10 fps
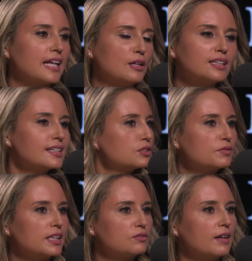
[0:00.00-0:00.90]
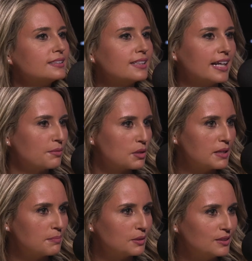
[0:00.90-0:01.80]
it sounds like it's really resonating with
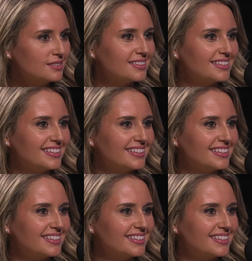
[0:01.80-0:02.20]
people.